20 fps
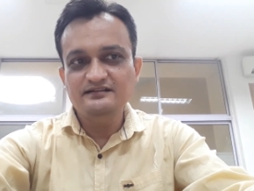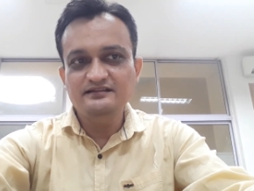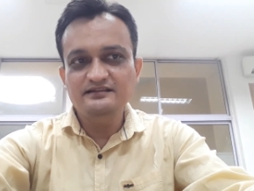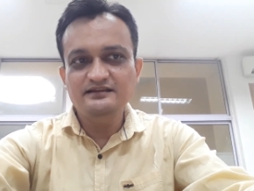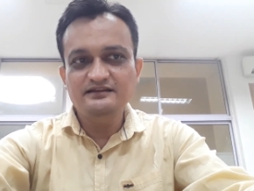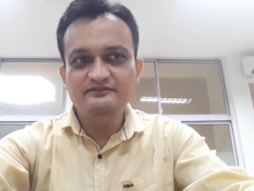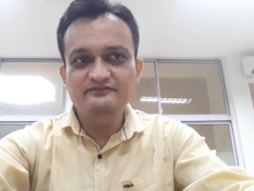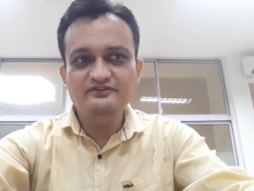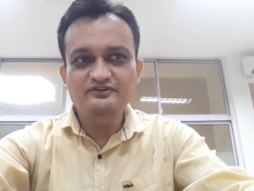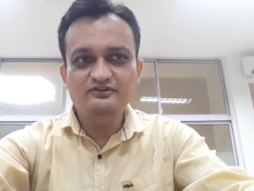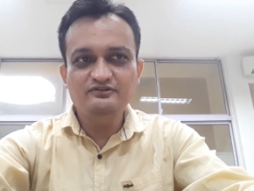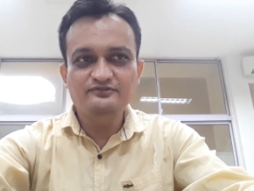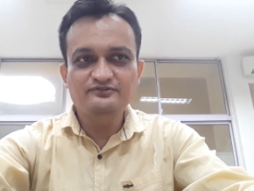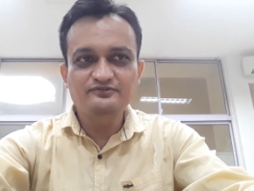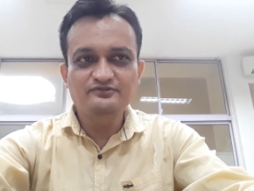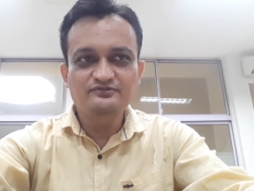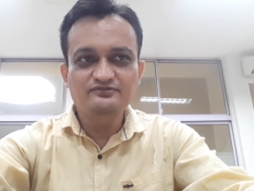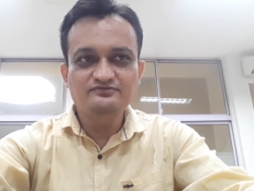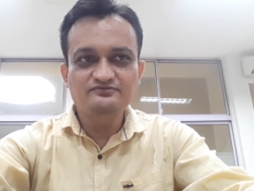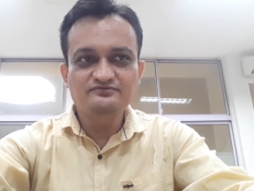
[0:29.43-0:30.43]
that we
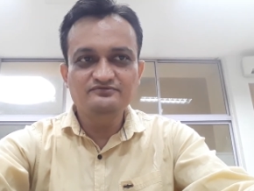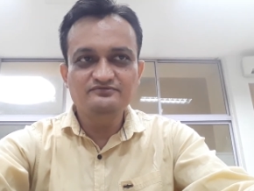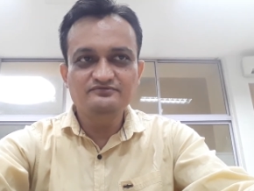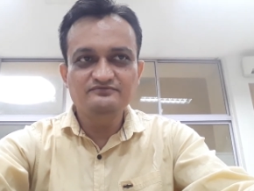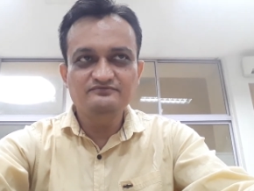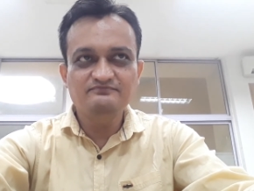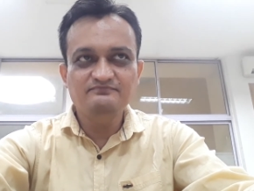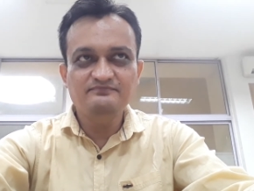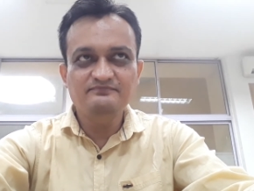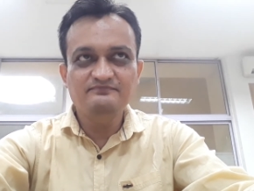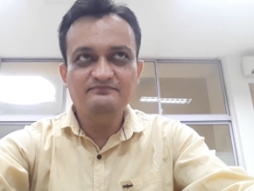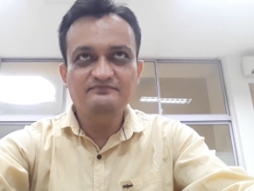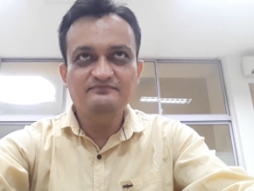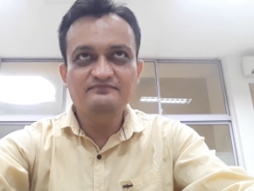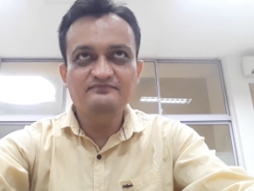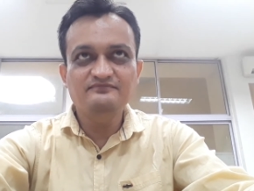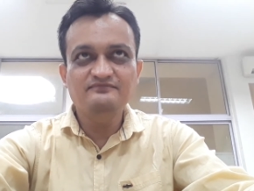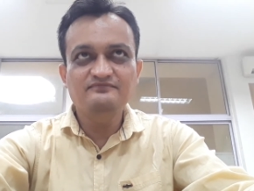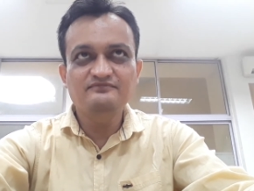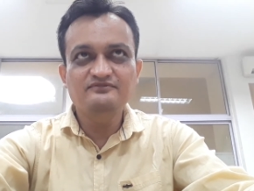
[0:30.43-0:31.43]
also
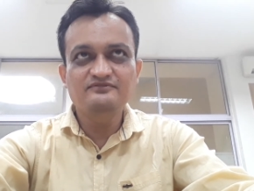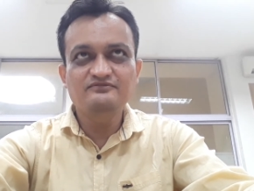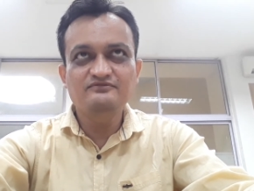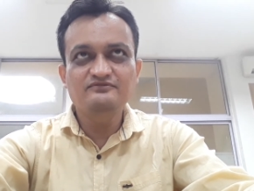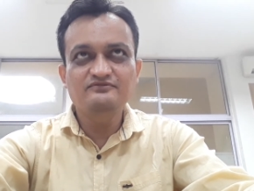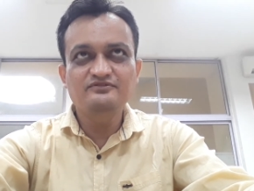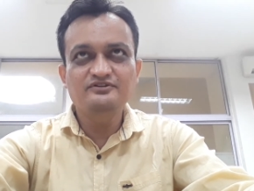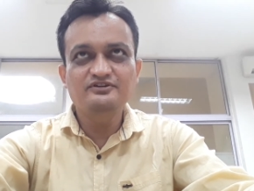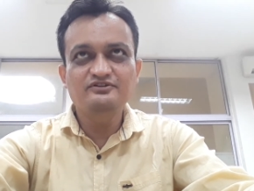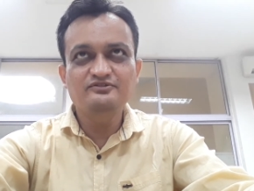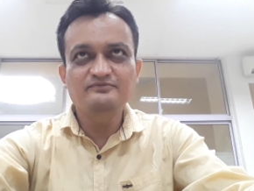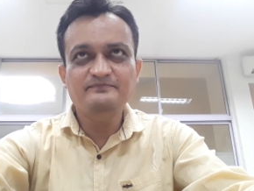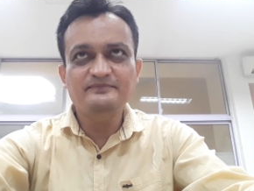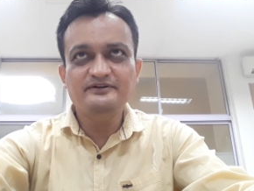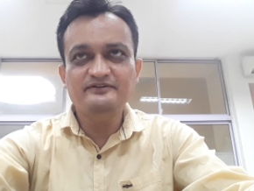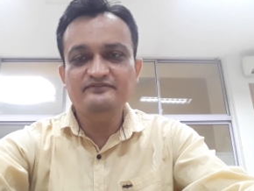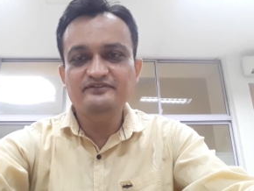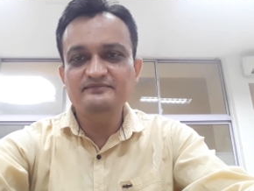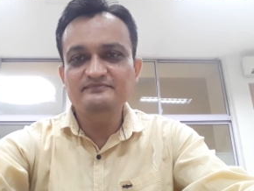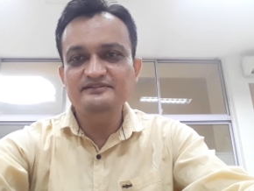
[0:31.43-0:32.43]
going to
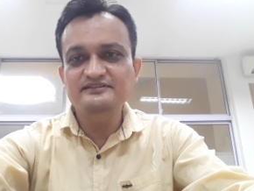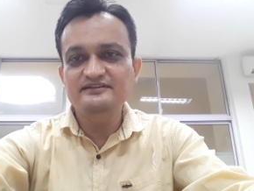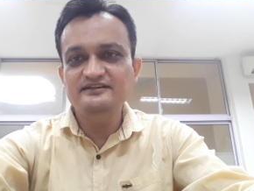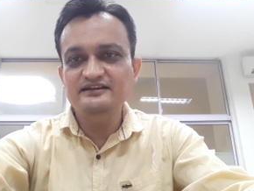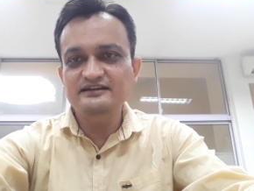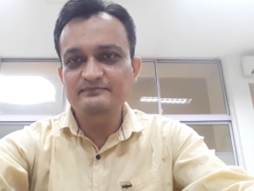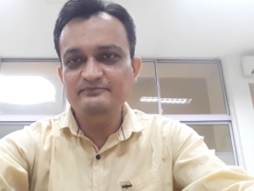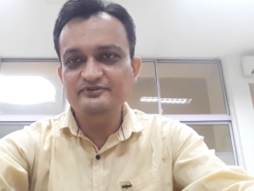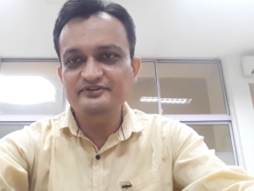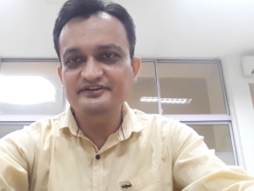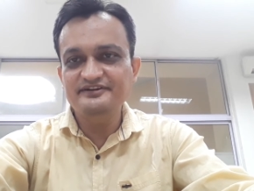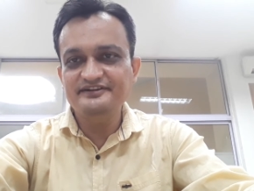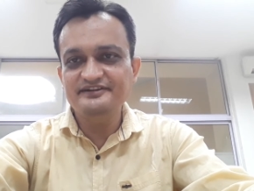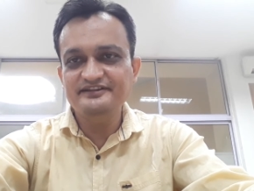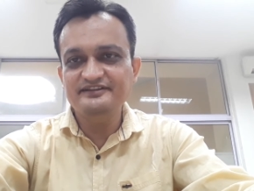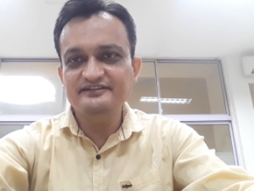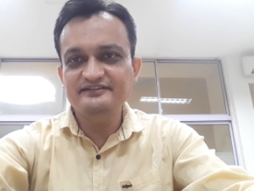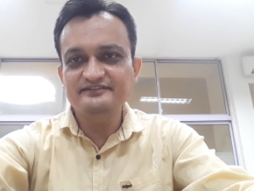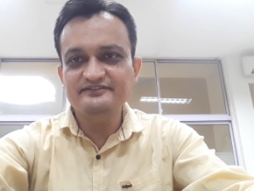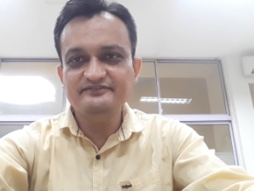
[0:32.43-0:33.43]
perform in the
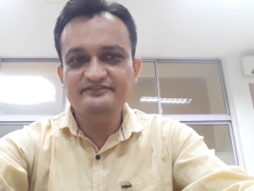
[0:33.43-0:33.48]
laboratory as a